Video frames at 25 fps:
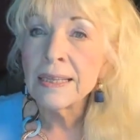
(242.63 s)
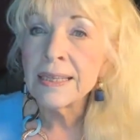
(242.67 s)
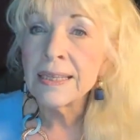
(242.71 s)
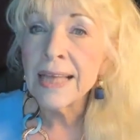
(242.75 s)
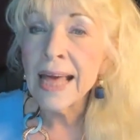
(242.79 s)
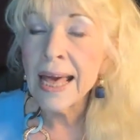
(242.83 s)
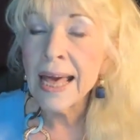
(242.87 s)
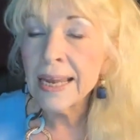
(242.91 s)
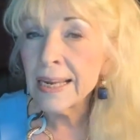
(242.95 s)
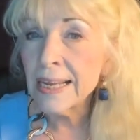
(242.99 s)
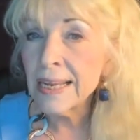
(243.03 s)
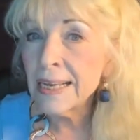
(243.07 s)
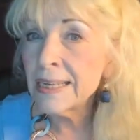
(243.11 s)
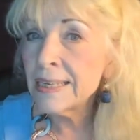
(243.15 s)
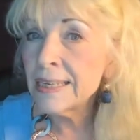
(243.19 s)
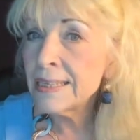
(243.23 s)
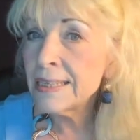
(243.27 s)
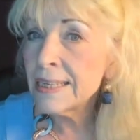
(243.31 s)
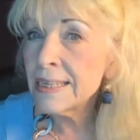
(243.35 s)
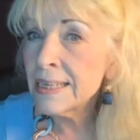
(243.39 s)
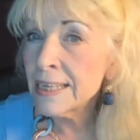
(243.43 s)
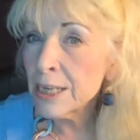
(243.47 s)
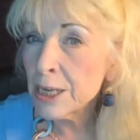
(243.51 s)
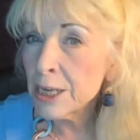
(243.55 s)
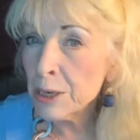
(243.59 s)
That
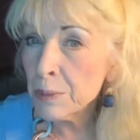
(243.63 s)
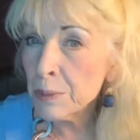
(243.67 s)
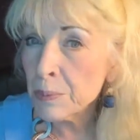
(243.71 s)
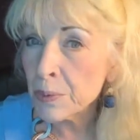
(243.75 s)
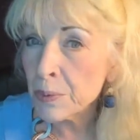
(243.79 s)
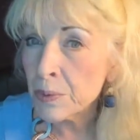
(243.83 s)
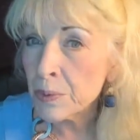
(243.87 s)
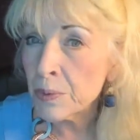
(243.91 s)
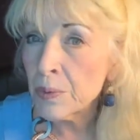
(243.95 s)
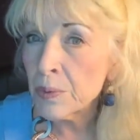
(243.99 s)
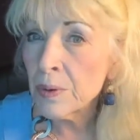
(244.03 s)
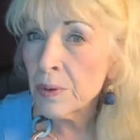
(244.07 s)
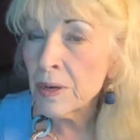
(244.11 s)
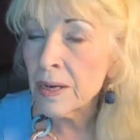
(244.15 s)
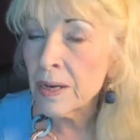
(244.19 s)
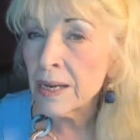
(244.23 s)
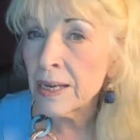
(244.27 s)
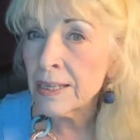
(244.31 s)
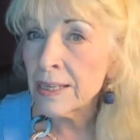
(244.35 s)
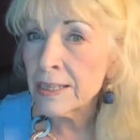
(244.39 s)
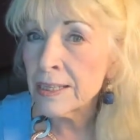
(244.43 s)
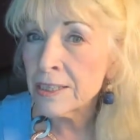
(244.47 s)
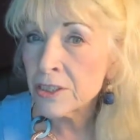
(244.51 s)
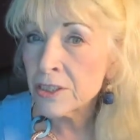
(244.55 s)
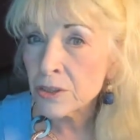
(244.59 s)
in the Hebrew,
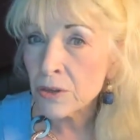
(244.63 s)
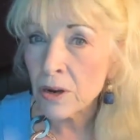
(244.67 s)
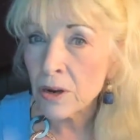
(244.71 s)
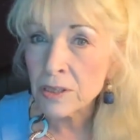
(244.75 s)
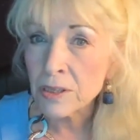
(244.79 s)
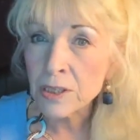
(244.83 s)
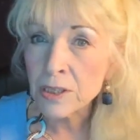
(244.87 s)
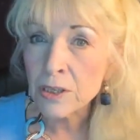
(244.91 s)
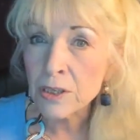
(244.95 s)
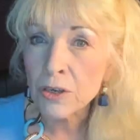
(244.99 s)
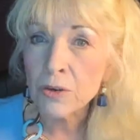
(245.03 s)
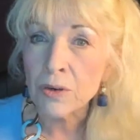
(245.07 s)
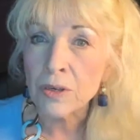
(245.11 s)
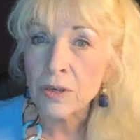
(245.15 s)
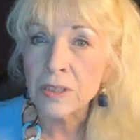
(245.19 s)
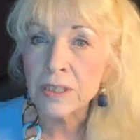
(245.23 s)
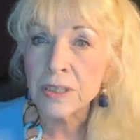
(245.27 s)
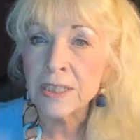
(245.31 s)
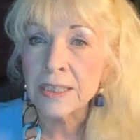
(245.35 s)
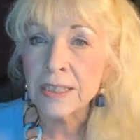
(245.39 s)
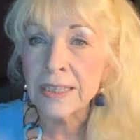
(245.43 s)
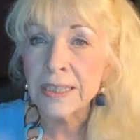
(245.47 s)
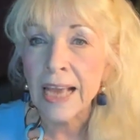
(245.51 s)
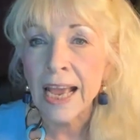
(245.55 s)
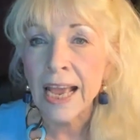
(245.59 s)
in the Strong's
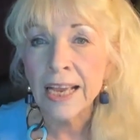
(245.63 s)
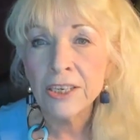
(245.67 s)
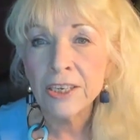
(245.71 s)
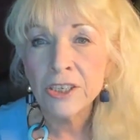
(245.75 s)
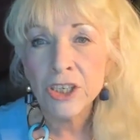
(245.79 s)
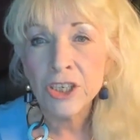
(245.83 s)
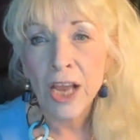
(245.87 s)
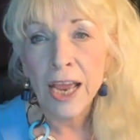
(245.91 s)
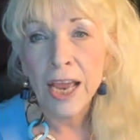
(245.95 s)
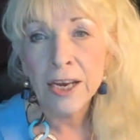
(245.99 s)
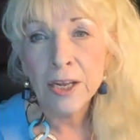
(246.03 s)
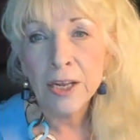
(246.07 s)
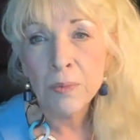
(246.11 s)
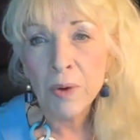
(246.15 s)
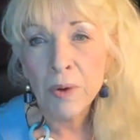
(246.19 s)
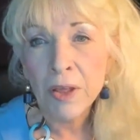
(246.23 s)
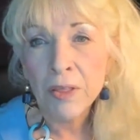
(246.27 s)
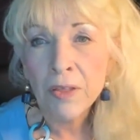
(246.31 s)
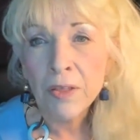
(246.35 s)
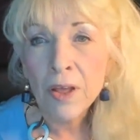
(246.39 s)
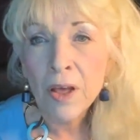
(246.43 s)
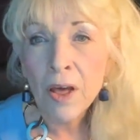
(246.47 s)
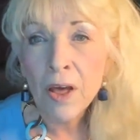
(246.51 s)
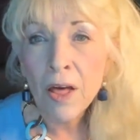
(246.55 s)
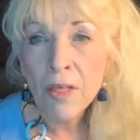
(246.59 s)
Concordance, is
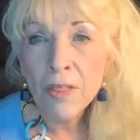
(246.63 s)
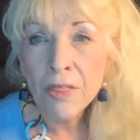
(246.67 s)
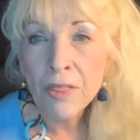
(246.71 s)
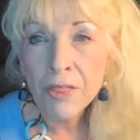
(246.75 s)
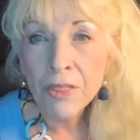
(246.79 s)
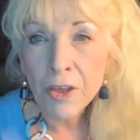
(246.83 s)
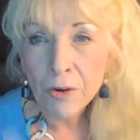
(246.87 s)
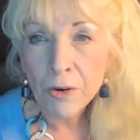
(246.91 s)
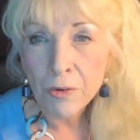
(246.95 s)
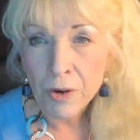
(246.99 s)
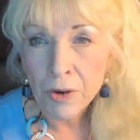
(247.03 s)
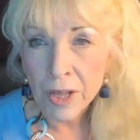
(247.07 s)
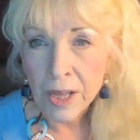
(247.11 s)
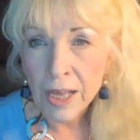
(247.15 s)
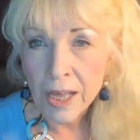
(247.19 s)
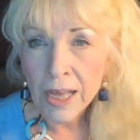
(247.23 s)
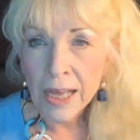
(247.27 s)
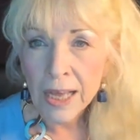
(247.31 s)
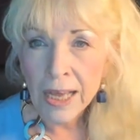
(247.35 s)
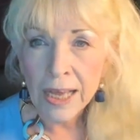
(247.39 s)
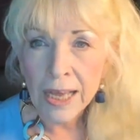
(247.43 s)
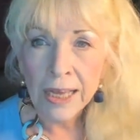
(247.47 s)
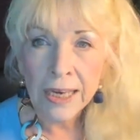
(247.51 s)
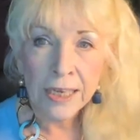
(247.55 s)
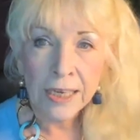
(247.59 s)
H81 30.
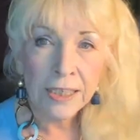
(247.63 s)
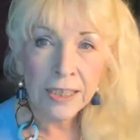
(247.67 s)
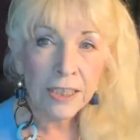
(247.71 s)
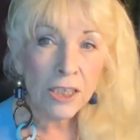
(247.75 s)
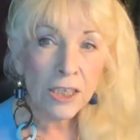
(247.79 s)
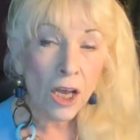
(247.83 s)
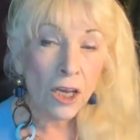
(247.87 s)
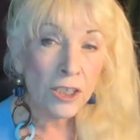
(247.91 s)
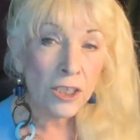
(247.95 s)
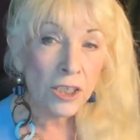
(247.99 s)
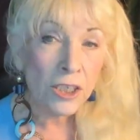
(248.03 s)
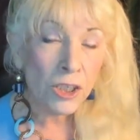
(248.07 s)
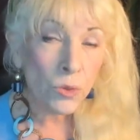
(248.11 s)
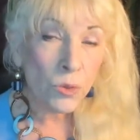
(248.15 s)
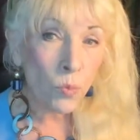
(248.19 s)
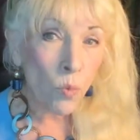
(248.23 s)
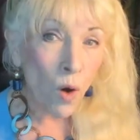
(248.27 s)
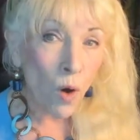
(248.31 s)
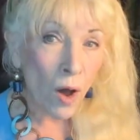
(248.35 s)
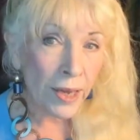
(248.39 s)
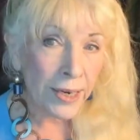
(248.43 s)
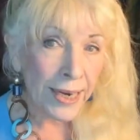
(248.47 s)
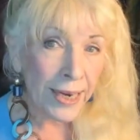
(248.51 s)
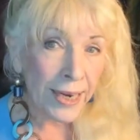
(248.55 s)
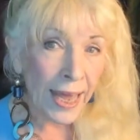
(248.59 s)
It is
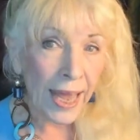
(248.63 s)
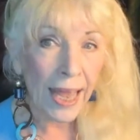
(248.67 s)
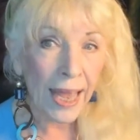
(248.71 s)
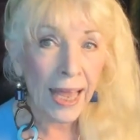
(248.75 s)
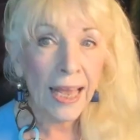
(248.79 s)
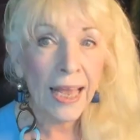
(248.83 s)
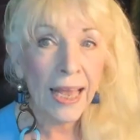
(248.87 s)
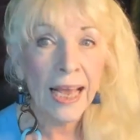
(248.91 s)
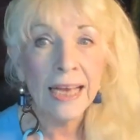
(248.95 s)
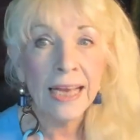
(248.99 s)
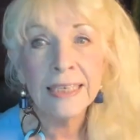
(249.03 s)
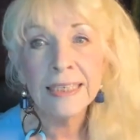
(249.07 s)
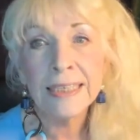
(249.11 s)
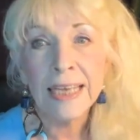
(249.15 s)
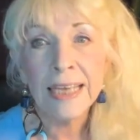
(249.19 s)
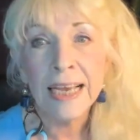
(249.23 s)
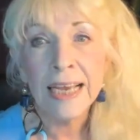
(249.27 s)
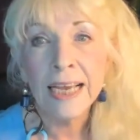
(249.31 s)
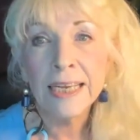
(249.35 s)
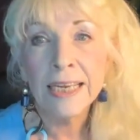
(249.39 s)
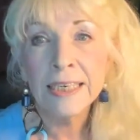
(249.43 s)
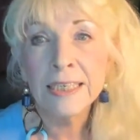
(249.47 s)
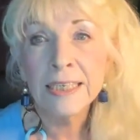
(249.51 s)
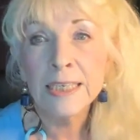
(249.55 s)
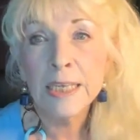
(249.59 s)
Swanay, S
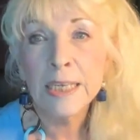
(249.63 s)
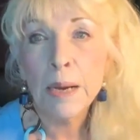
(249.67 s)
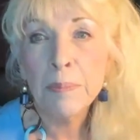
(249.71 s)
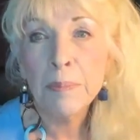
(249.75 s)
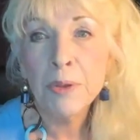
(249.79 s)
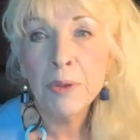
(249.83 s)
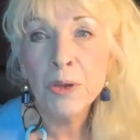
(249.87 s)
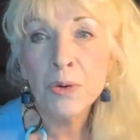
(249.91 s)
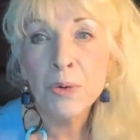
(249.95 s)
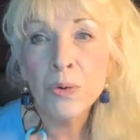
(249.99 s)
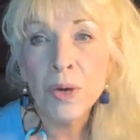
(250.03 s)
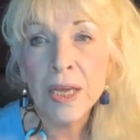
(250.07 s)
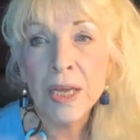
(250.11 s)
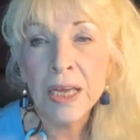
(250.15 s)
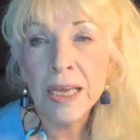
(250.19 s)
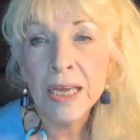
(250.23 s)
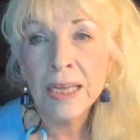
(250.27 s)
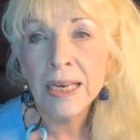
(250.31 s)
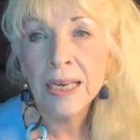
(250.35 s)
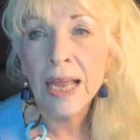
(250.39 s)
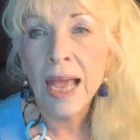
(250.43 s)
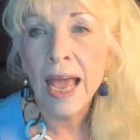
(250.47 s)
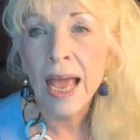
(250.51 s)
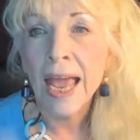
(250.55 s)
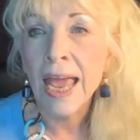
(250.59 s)
A W
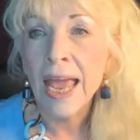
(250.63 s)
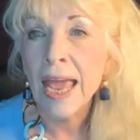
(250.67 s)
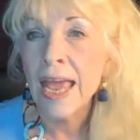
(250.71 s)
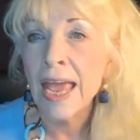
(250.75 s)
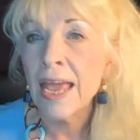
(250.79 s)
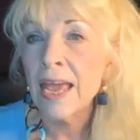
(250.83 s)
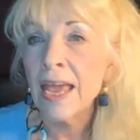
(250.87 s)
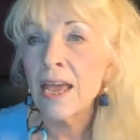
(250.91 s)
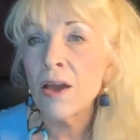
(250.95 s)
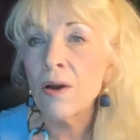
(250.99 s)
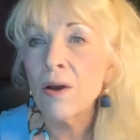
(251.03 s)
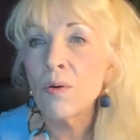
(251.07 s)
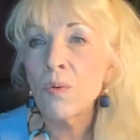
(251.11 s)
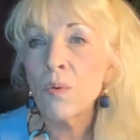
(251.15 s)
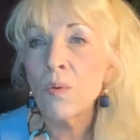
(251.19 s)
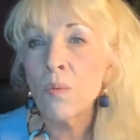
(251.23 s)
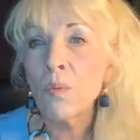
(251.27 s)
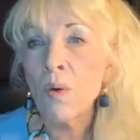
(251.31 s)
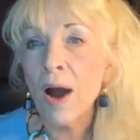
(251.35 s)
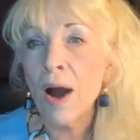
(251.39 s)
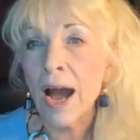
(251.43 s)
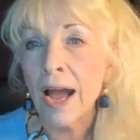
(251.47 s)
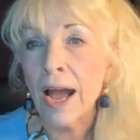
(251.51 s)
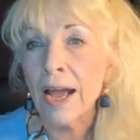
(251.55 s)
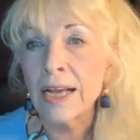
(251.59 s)
N A
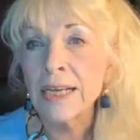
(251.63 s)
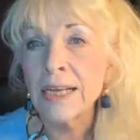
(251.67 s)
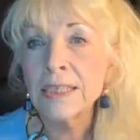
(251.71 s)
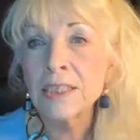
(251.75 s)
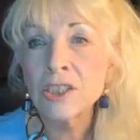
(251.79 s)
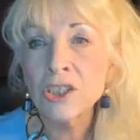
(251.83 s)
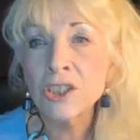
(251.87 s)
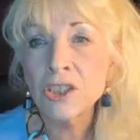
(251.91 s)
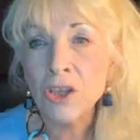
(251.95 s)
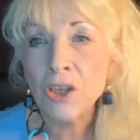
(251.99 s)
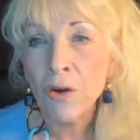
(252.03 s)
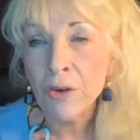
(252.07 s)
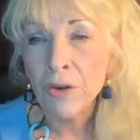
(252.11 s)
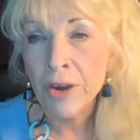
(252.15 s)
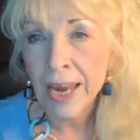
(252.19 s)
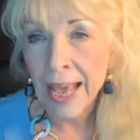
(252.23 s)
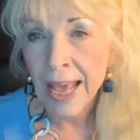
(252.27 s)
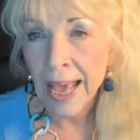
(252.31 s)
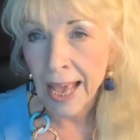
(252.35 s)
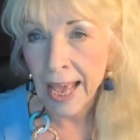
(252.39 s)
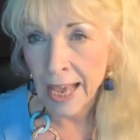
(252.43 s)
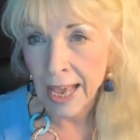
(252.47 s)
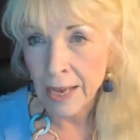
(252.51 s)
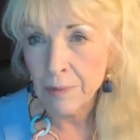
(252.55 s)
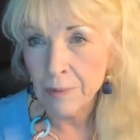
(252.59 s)
Y,
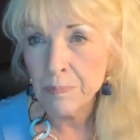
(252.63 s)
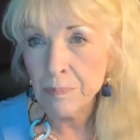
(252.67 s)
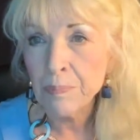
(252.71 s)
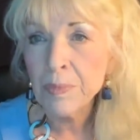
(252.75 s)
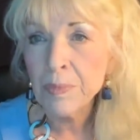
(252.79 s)
Swanay.